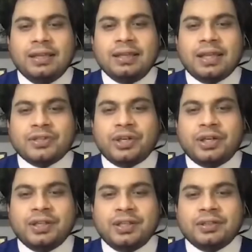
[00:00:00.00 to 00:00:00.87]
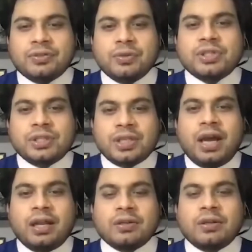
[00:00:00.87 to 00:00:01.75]
in their journey to
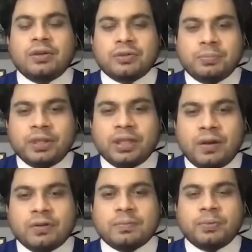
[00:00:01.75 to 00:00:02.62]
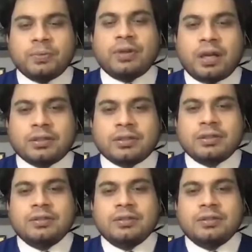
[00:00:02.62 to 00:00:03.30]
start or to bring out product